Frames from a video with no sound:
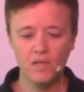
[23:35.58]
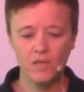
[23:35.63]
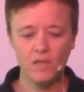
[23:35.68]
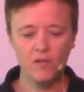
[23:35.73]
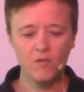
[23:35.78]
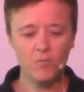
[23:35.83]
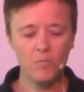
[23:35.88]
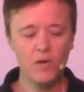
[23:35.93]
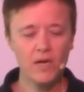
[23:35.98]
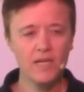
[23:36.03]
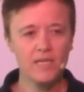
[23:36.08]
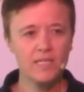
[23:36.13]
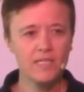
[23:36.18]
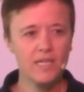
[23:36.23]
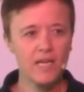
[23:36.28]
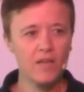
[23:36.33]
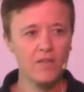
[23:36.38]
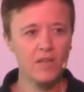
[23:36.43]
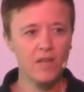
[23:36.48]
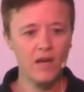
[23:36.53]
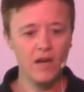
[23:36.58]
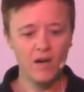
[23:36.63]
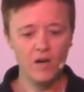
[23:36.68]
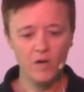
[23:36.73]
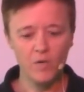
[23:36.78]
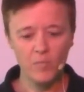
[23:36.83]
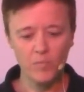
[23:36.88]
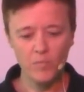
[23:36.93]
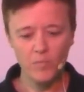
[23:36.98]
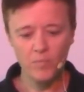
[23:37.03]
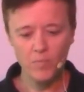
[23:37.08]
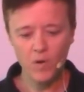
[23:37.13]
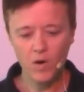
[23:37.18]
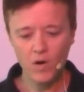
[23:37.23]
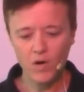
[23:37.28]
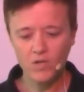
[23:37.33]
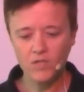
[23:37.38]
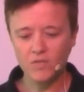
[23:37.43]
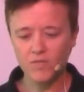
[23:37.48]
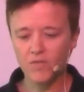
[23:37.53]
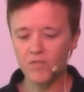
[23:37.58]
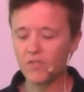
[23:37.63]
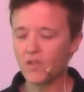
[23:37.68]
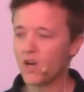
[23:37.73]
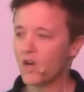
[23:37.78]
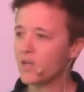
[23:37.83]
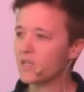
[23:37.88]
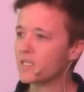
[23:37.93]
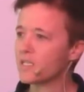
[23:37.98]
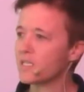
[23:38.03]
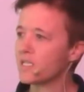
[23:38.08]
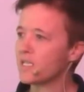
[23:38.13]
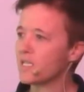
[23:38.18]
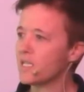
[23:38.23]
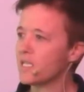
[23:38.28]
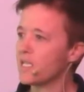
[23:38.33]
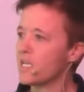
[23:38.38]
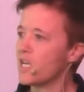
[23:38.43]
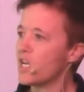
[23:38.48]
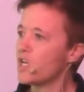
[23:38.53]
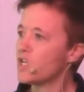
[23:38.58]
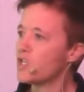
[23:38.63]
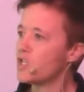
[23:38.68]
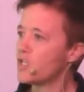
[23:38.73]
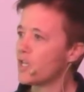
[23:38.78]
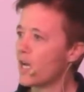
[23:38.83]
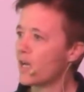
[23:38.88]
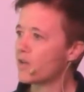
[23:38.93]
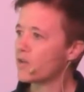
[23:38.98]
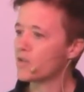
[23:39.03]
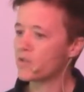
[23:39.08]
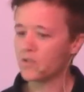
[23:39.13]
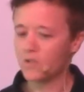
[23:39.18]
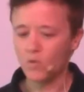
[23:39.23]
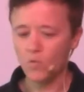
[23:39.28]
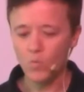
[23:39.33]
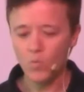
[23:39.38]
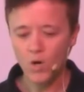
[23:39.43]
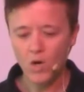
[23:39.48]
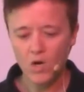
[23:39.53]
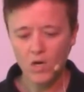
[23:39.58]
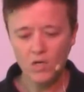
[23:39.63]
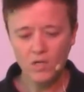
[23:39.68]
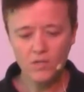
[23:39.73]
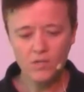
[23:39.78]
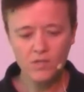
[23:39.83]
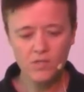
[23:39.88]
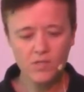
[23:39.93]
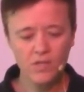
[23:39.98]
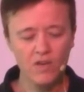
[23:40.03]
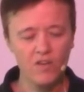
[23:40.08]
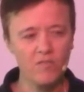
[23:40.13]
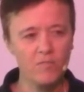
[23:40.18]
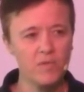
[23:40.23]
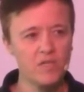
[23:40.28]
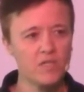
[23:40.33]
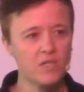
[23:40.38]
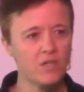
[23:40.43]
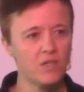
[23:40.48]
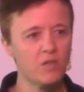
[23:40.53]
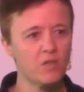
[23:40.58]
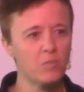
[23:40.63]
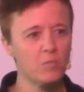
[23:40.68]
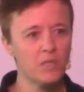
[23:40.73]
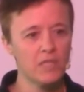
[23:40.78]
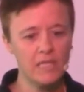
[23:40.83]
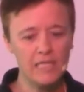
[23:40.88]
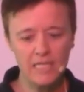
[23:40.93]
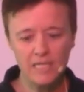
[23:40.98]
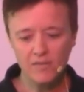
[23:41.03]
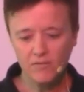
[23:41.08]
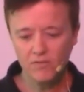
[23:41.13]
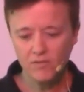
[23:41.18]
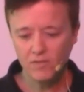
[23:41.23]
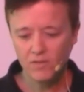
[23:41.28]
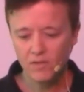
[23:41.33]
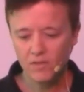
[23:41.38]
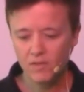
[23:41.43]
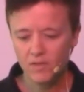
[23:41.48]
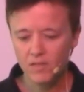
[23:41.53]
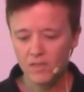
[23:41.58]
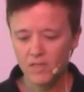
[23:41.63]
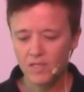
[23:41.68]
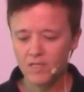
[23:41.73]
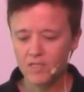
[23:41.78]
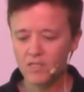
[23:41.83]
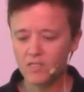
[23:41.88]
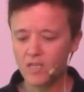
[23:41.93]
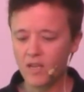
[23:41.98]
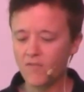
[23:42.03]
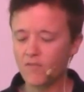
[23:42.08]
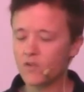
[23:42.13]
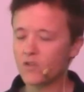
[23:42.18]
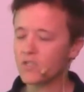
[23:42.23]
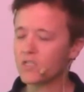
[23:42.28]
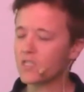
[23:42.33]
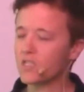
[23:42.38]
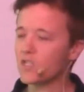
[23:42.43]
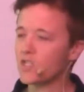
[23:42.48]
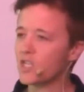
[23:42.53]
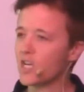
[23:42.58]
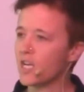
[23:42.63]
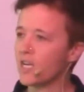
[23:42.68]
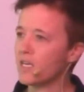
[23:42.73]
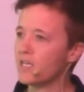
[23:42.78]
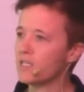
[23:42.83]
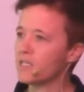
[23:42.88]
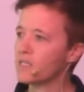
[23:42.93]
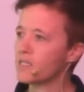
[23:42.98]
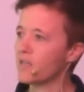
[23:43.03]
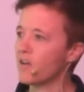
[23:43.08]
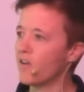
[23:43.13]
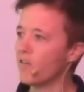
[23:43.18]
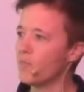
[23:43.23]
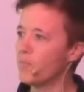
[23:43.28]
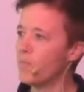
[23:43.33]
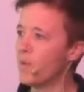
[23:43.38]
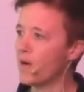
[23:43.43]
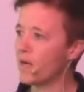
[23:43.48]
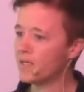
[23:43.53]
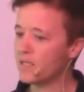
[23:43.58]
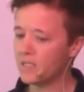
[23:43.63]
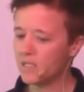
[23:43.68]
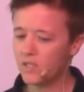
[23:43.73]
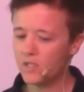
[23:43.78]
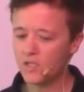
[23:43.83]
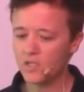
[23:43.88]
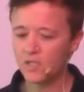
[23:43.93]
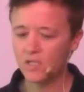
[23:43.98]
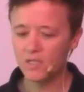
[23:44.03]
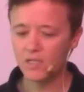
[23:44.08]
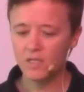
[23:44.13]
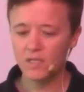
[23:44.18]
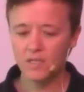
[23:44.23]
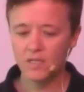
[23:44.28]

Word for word: Love breaks down the iron bars of thought, shatters the walls of material belief, severs the chains of bondage